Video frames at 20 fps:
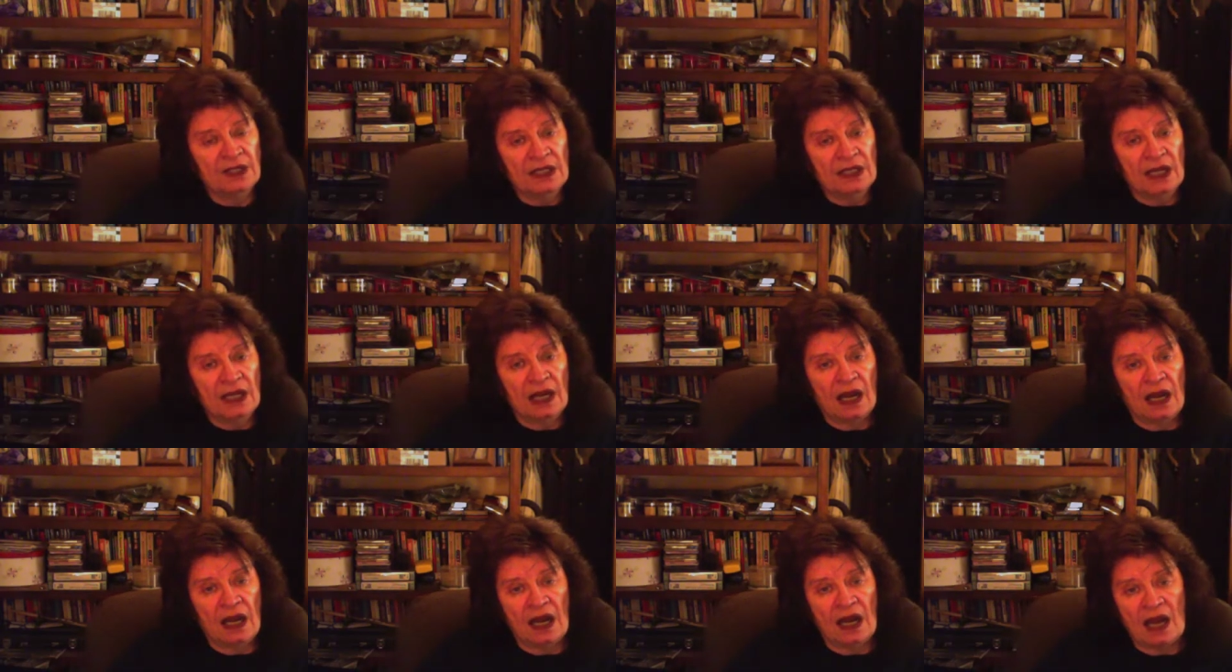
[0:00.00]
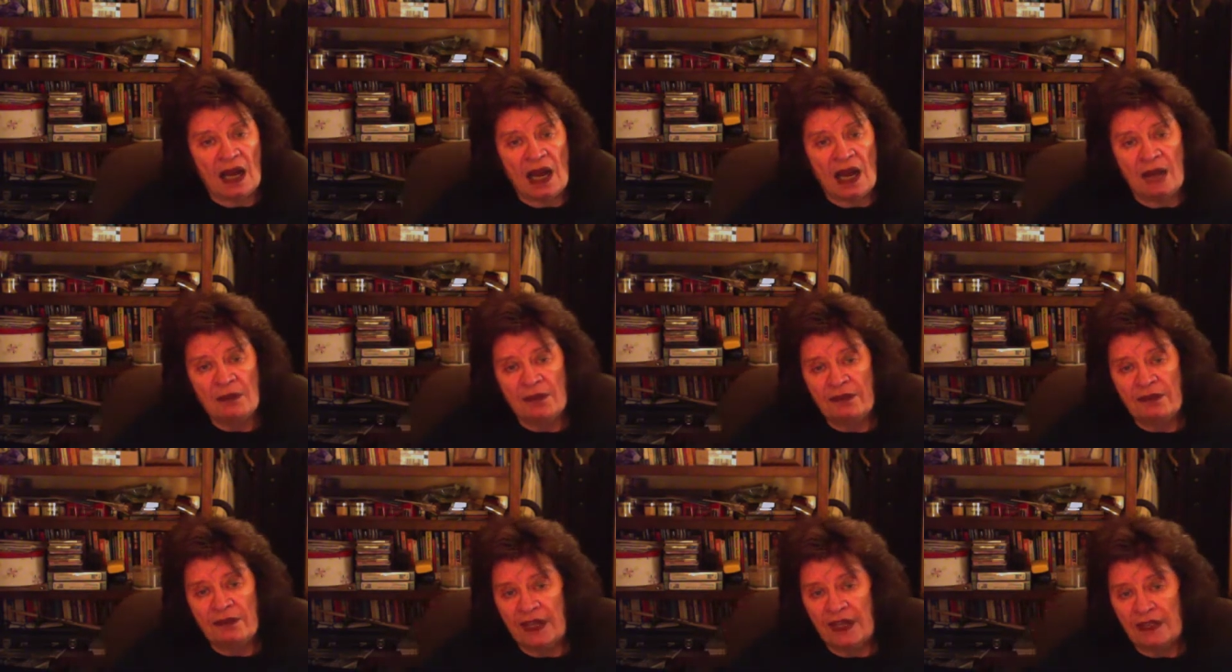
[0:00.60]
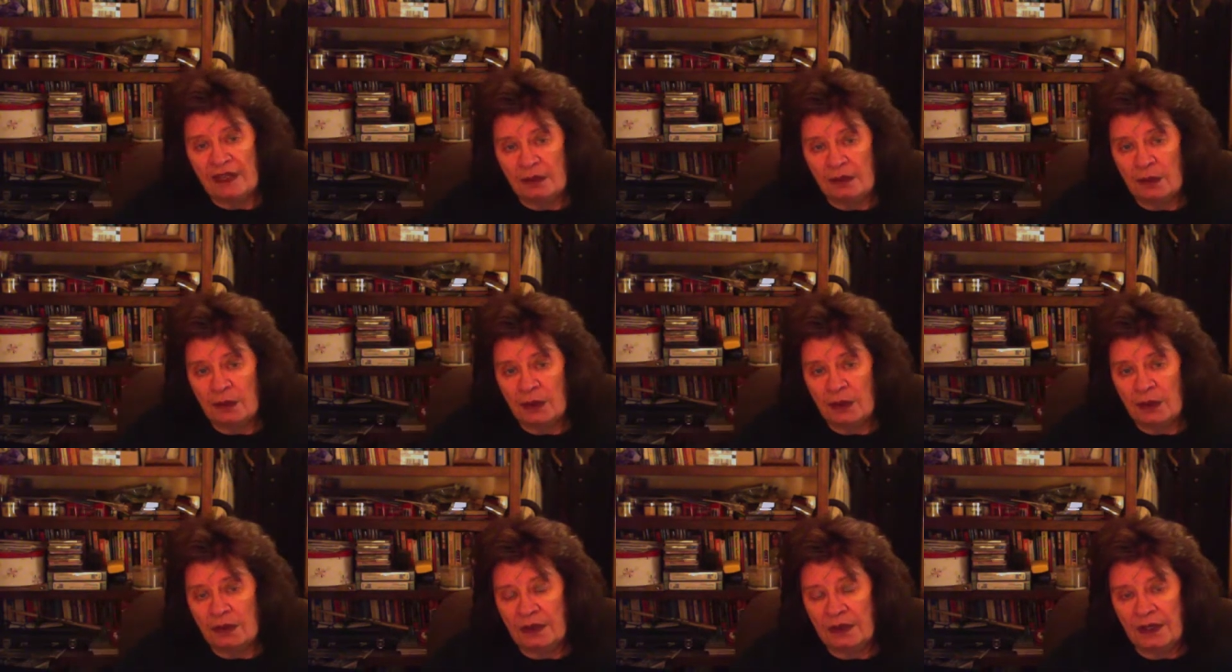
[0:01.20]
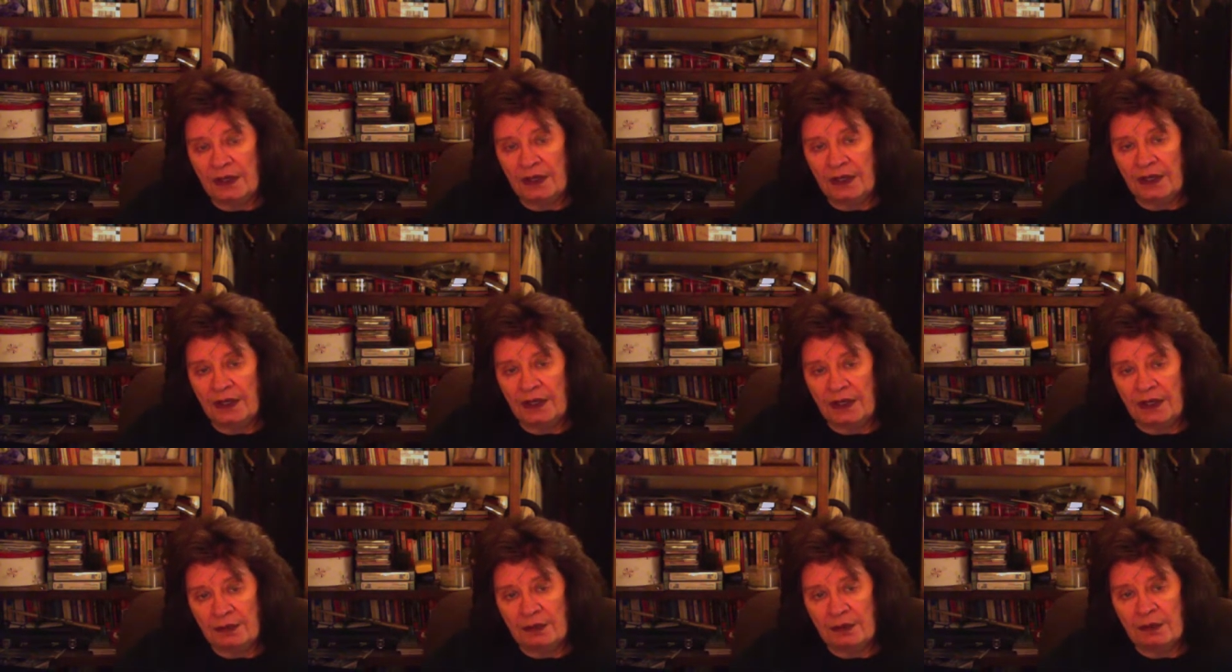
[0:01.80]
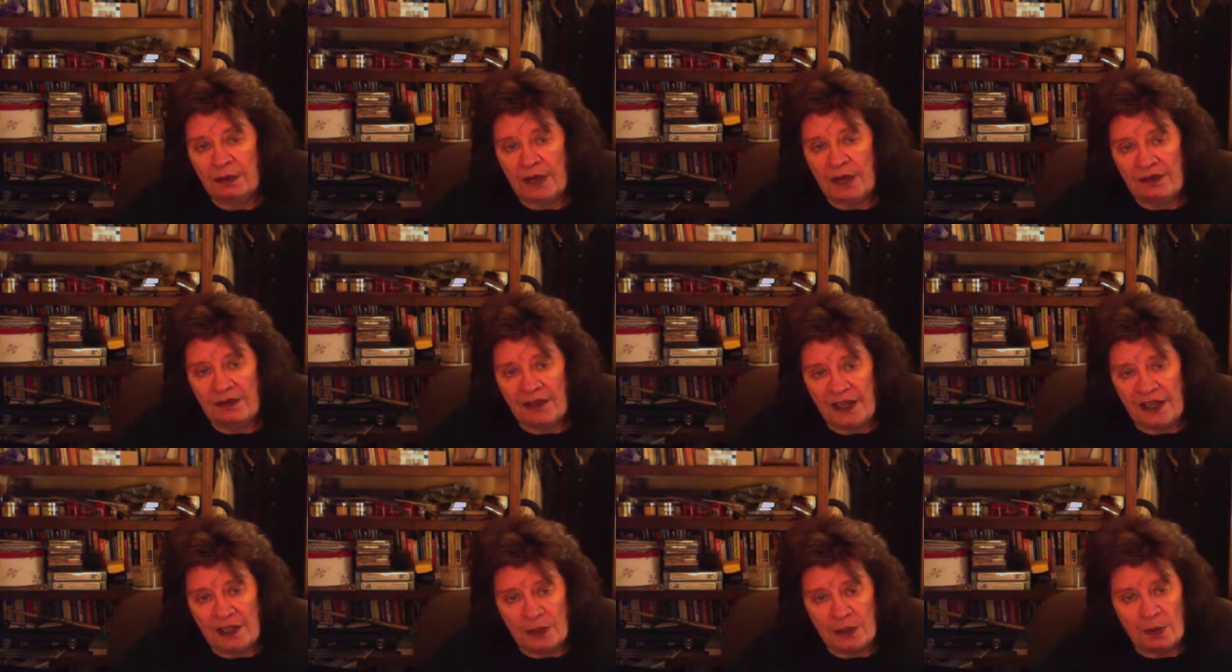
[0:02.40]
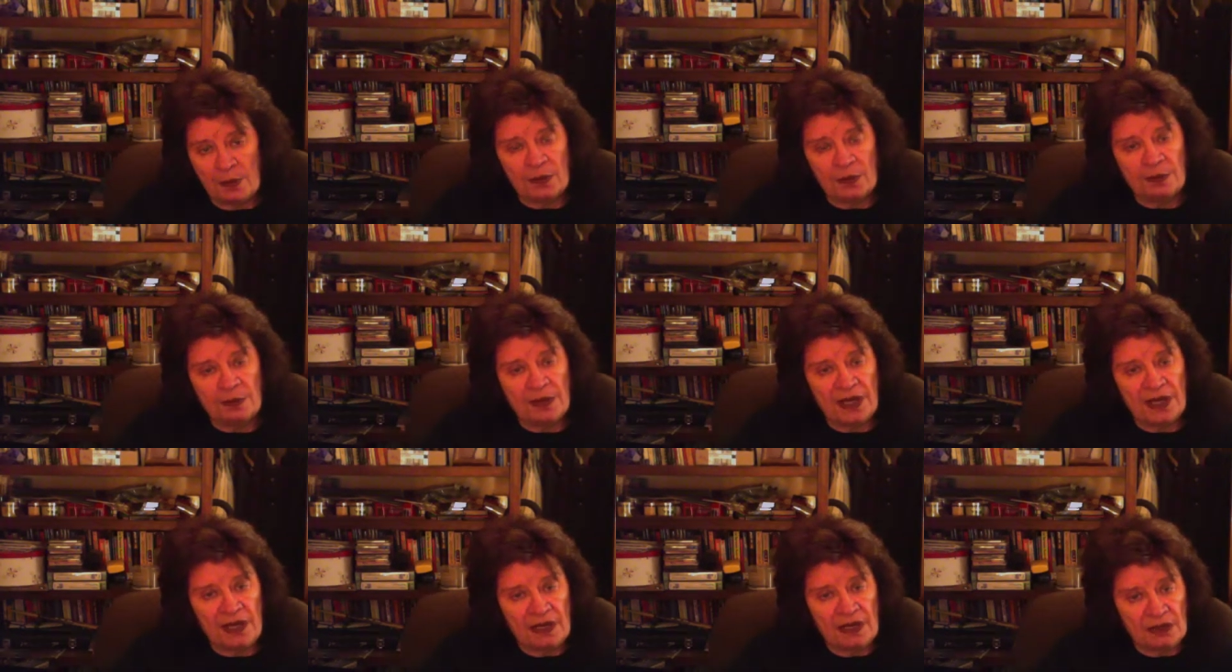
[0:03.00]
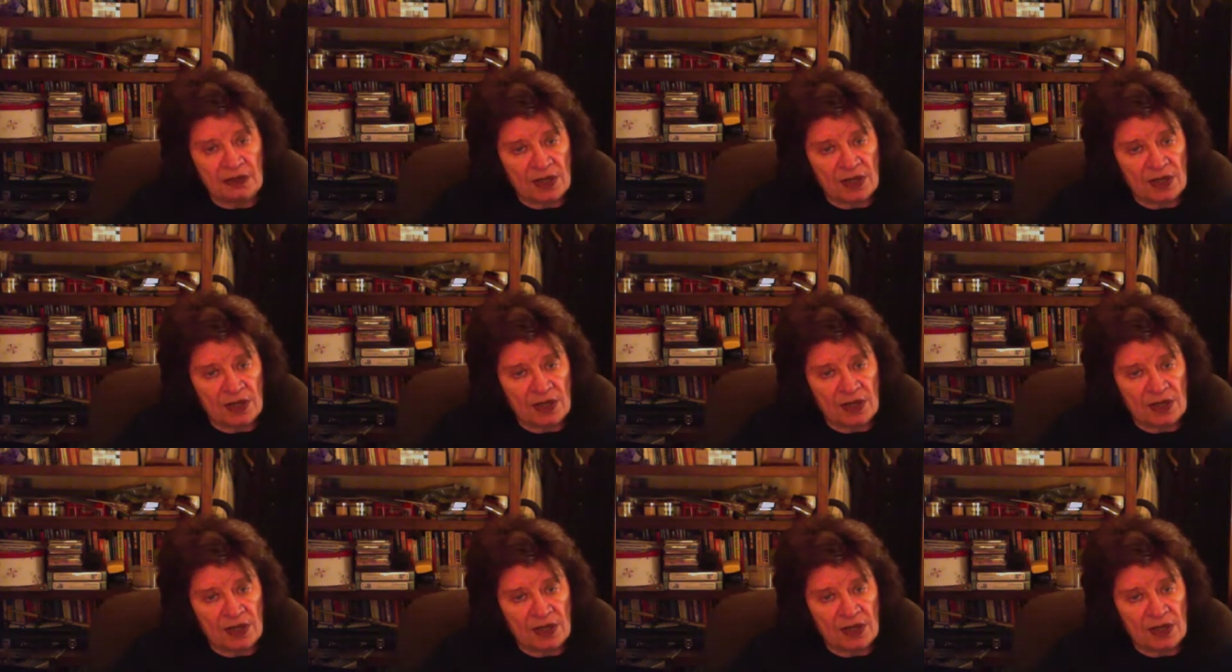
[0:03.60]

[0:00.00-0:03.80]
I'm available through my Facebook page.